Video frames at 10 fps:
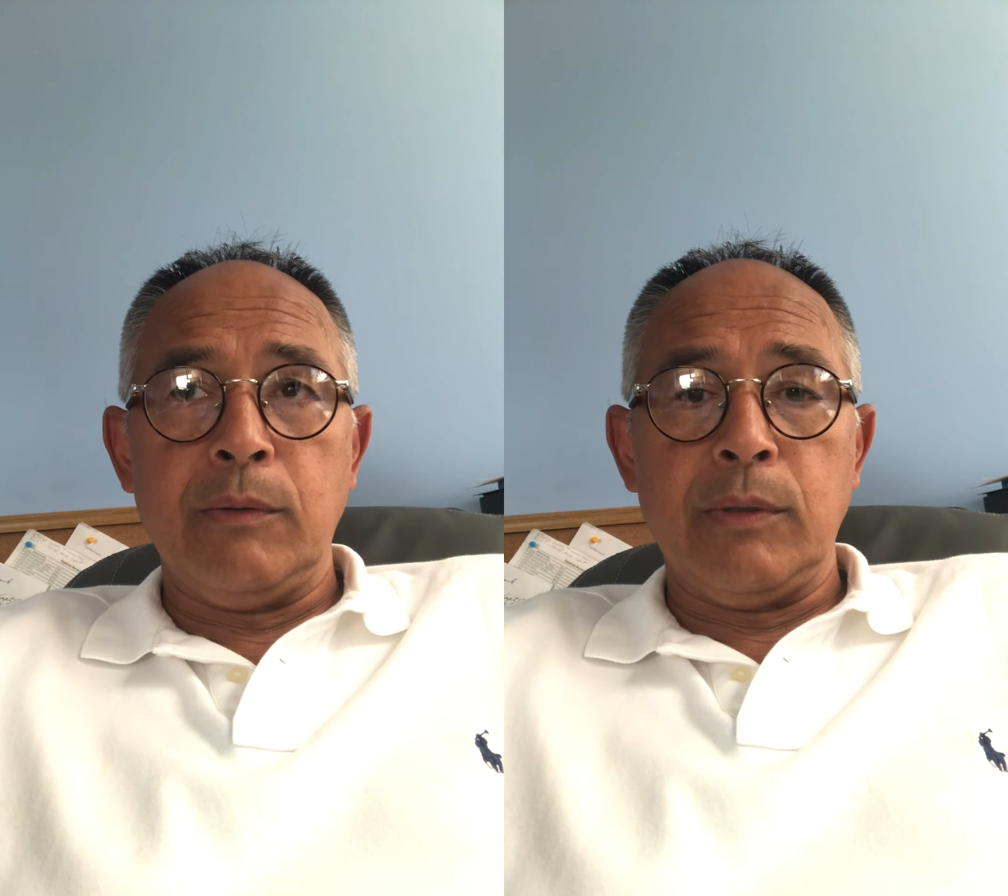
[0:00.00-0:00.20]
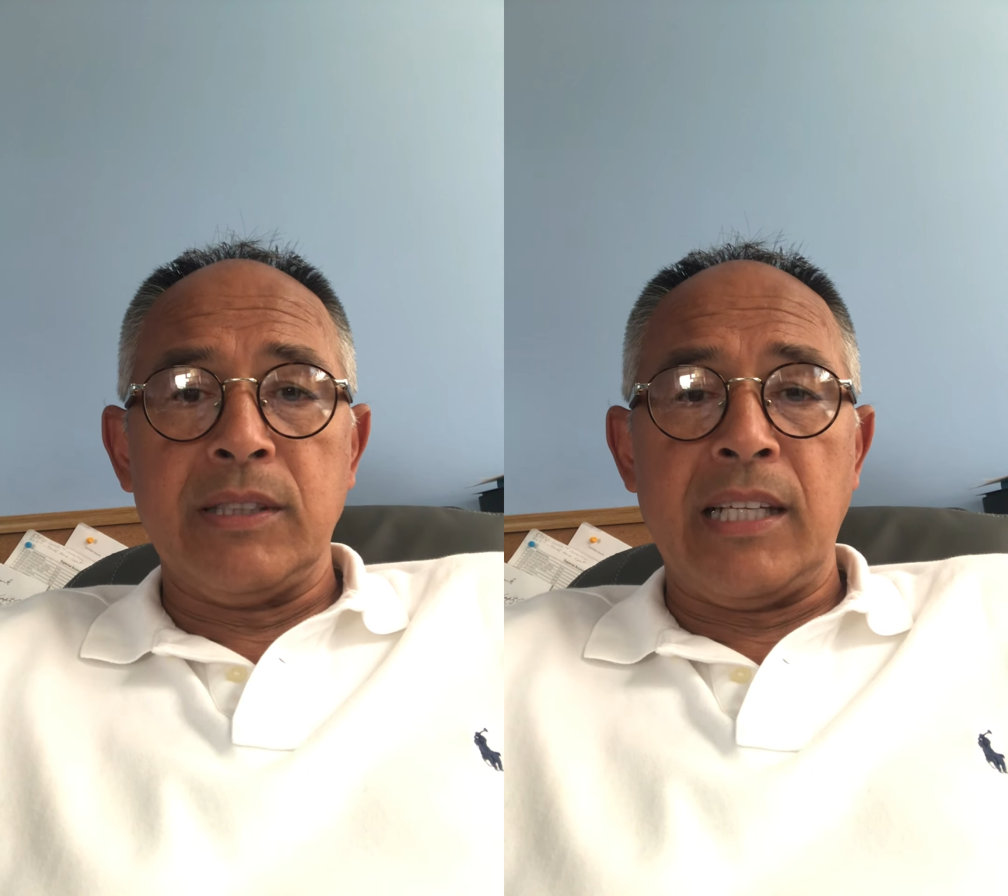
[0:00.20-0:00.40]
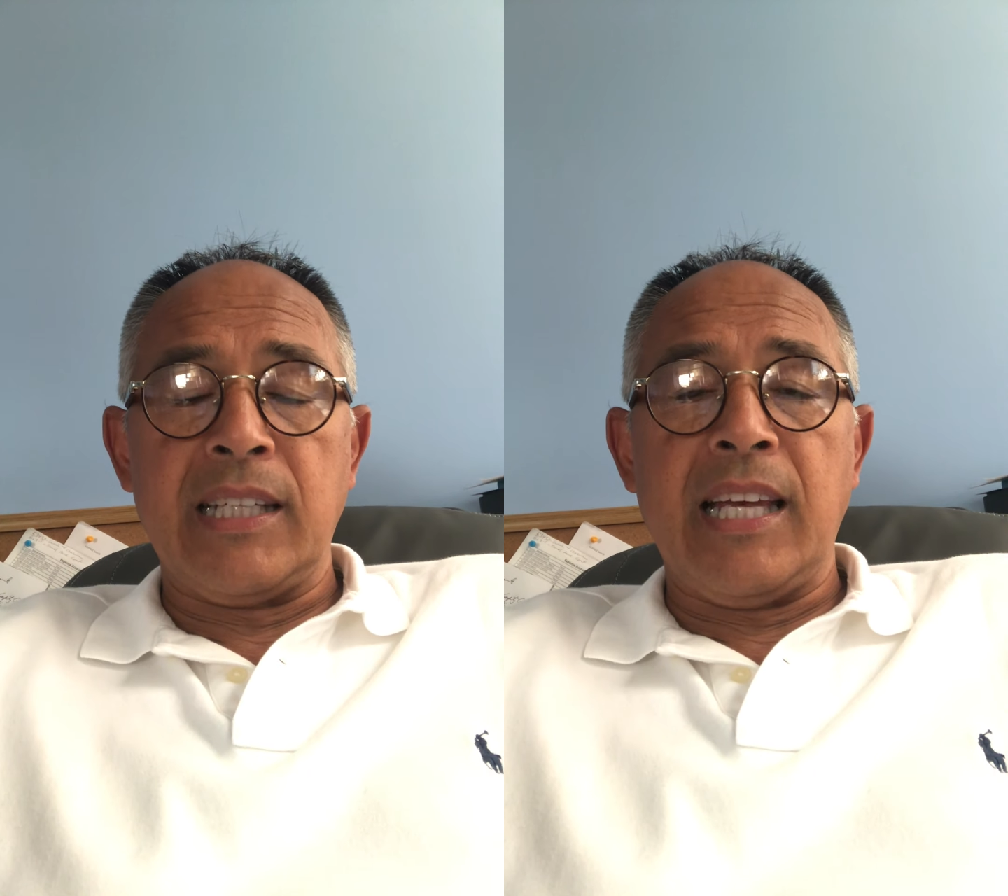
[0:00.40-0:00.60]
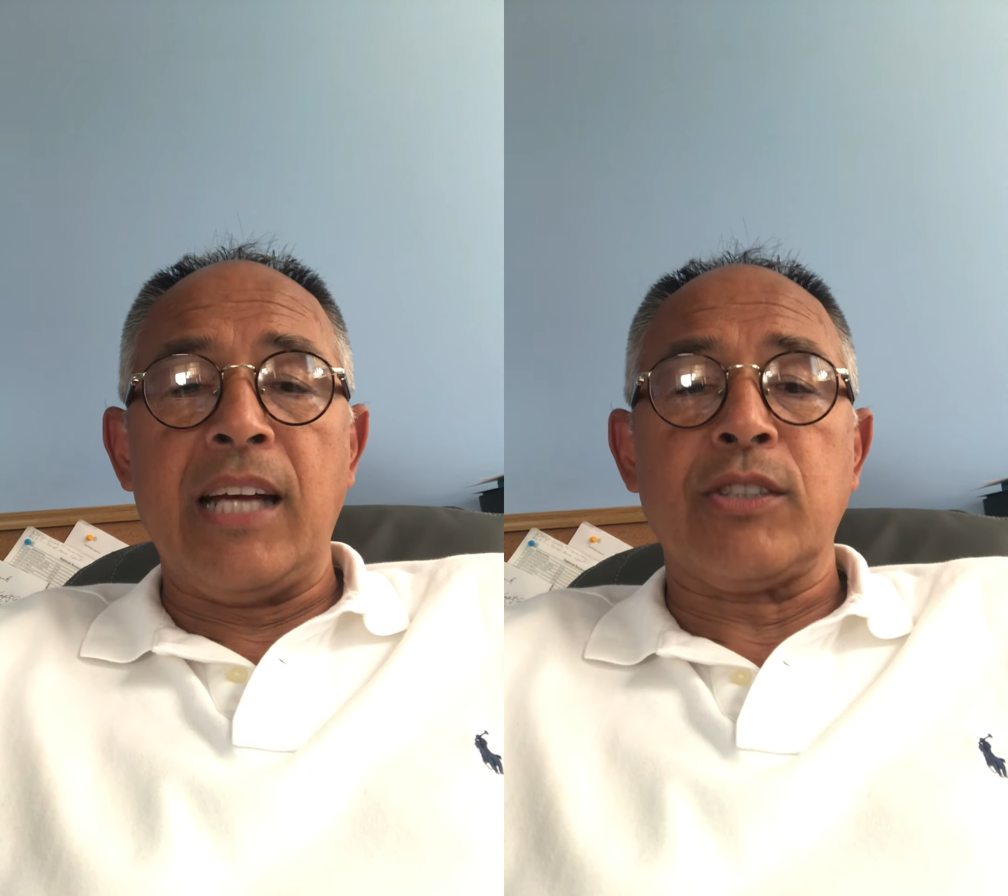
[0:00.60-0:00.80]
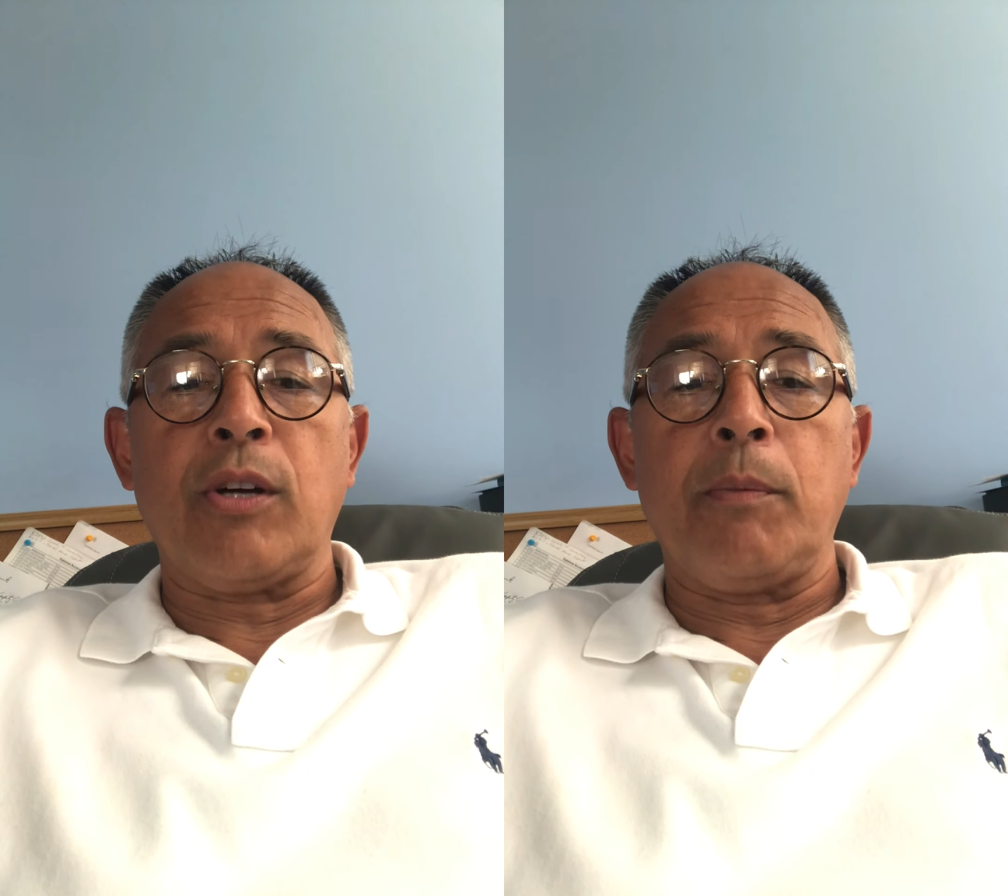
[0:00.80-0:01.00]
was a
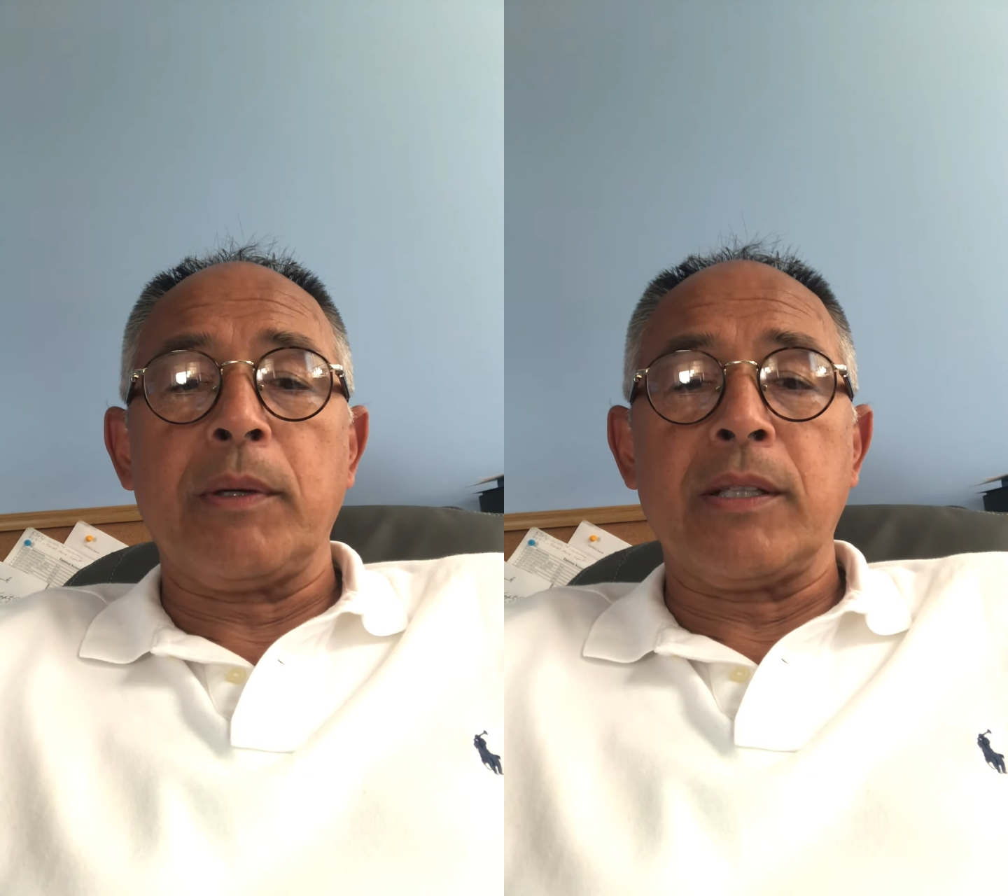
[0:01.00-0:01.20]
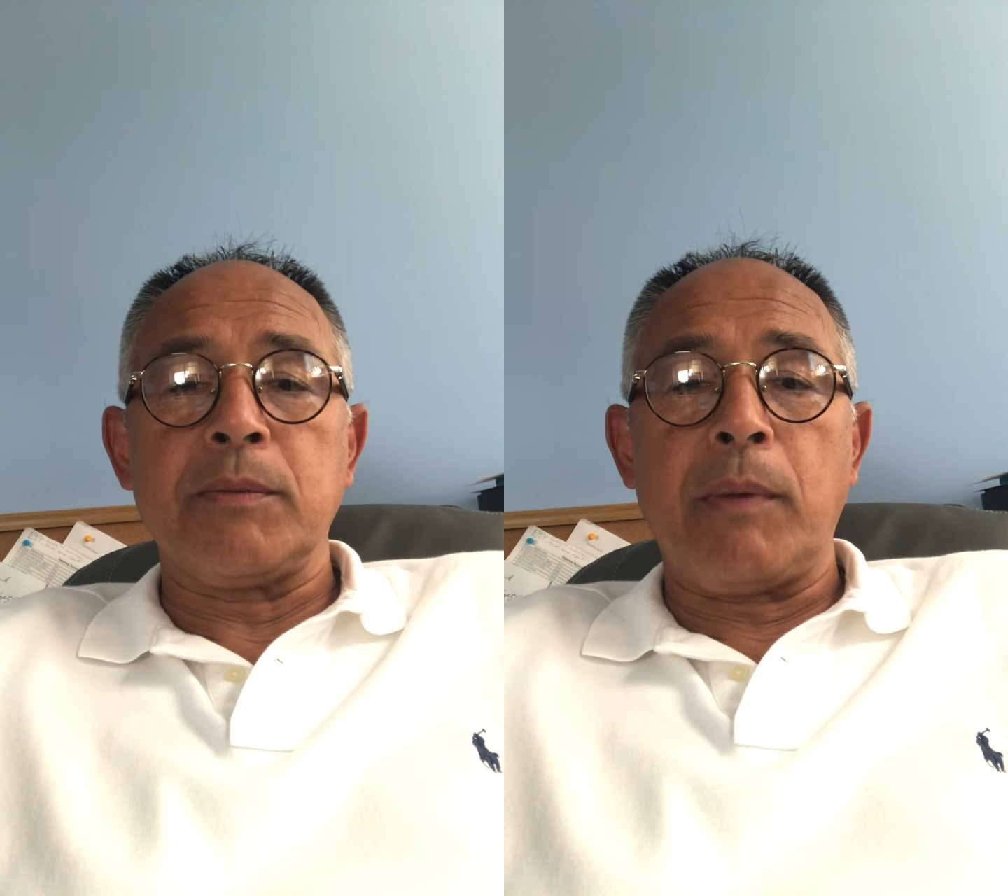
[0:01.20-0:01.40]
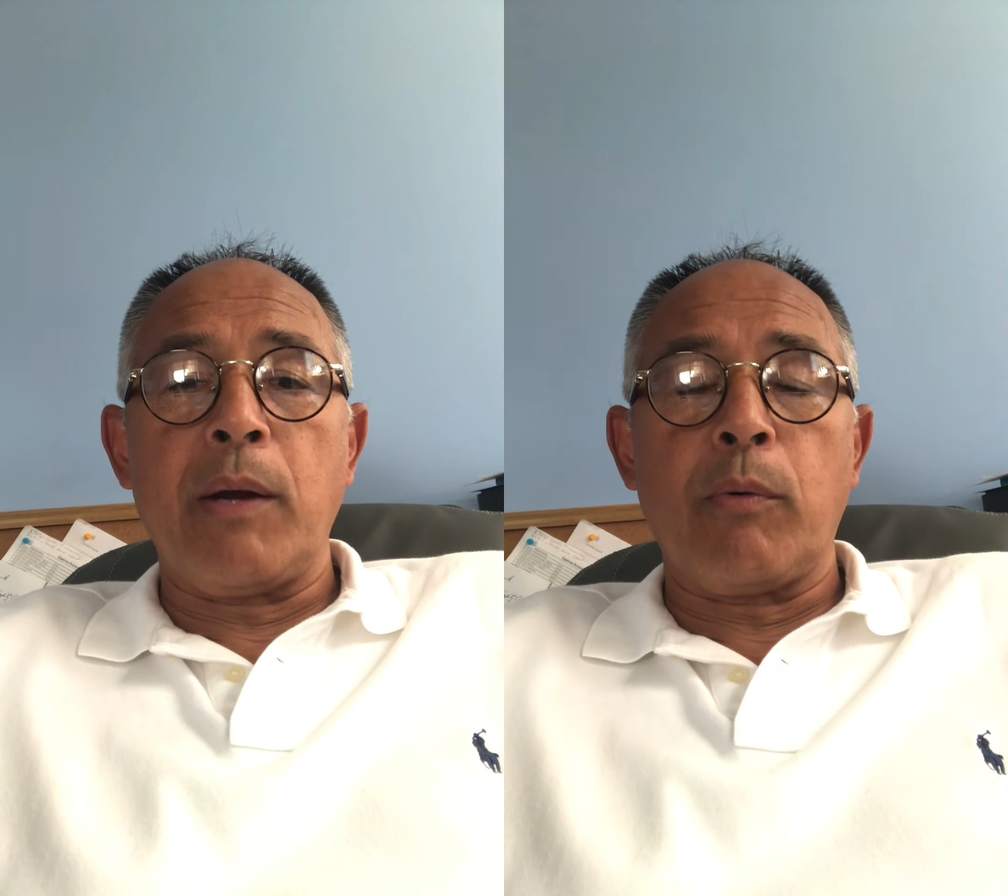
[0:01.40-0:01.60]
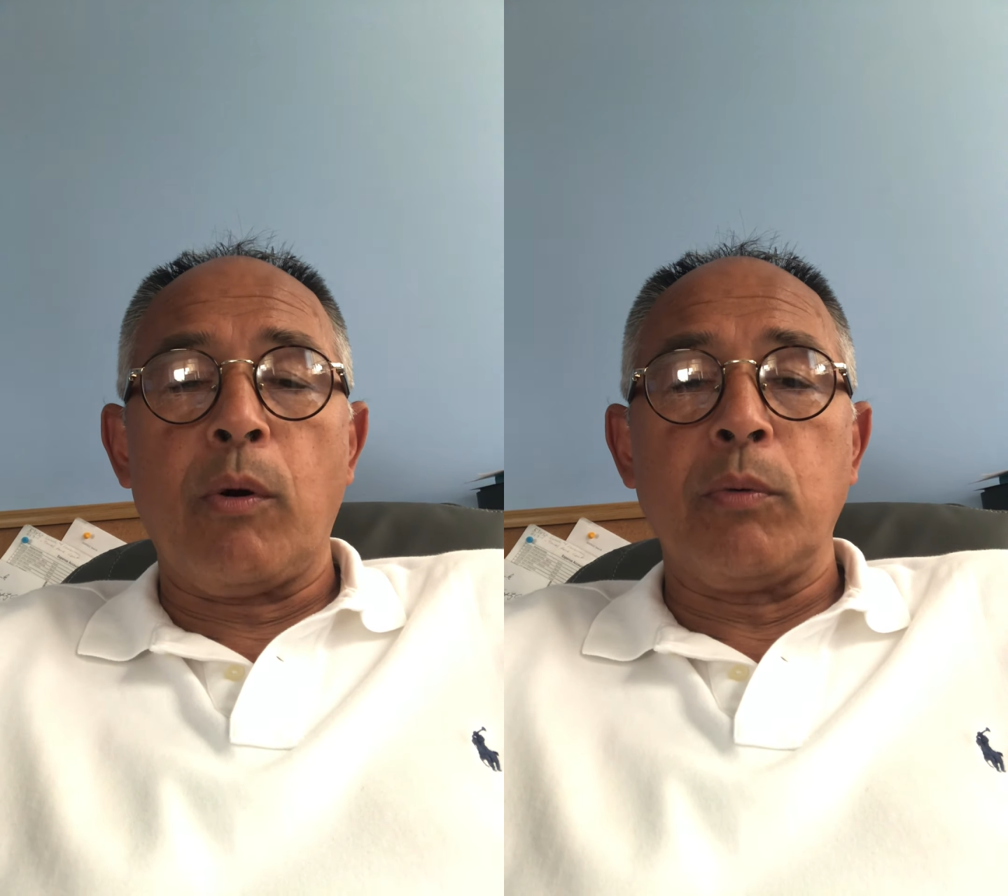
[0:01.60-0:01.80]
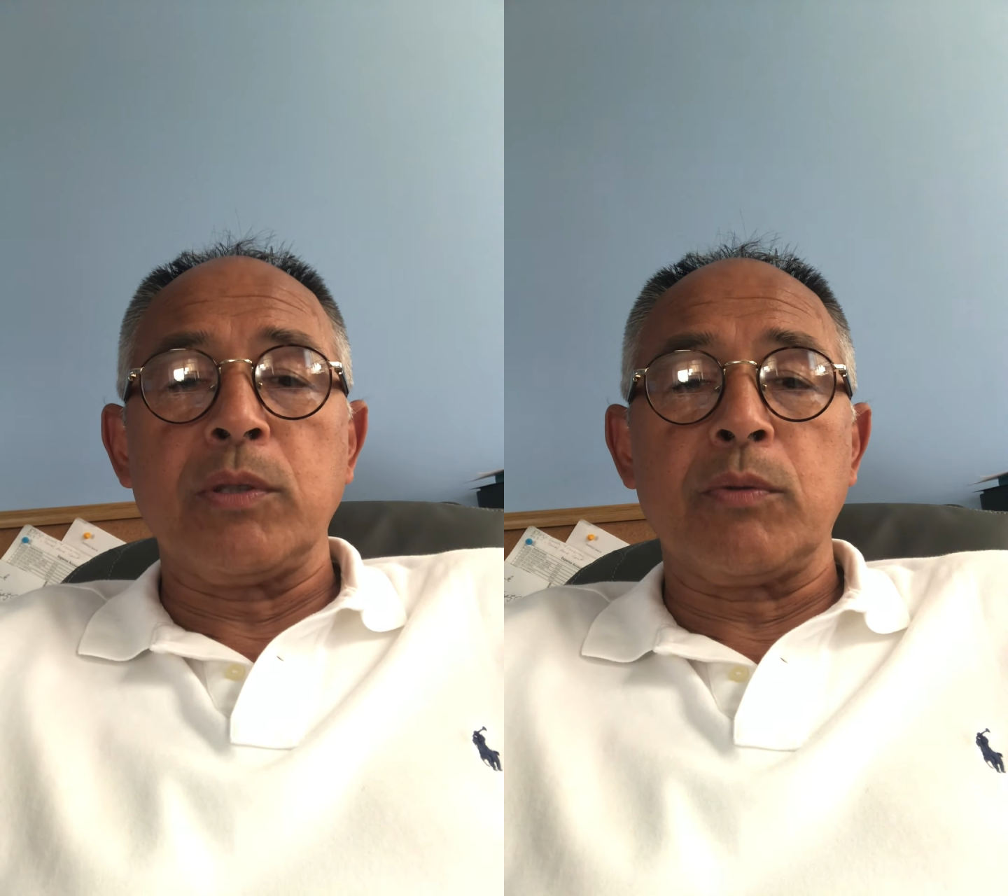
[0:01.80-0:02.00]
catch all because my
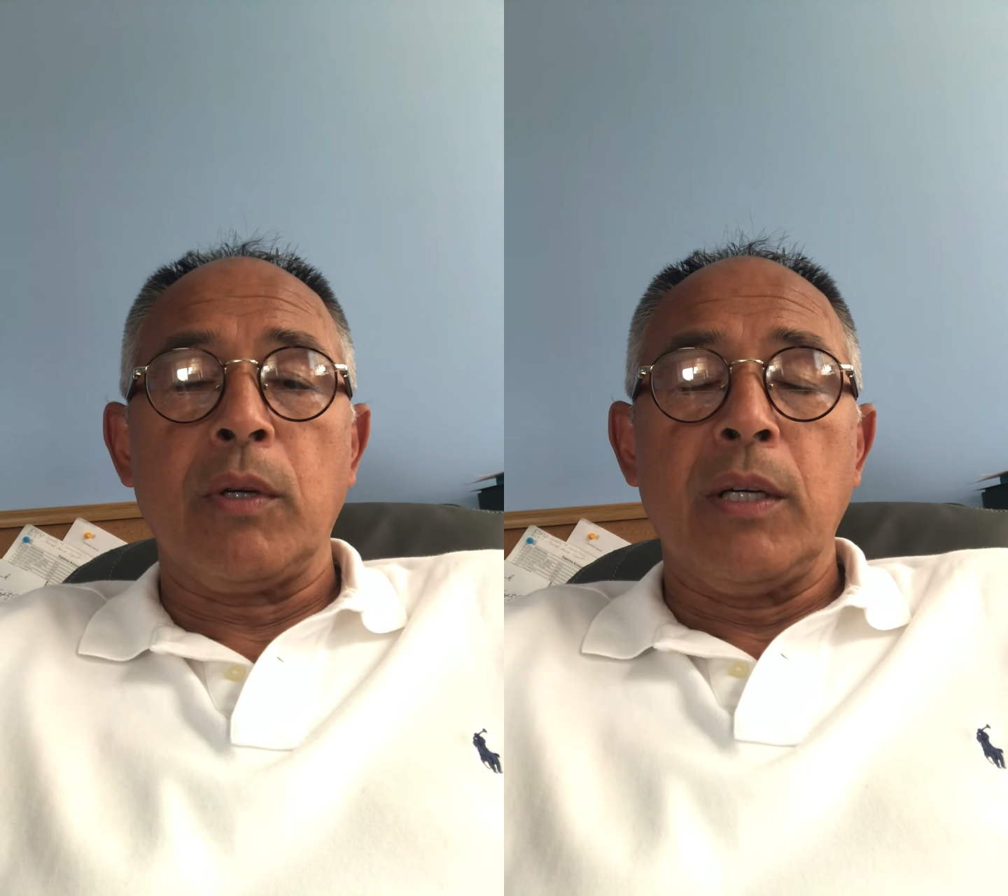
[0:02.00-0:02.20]
role was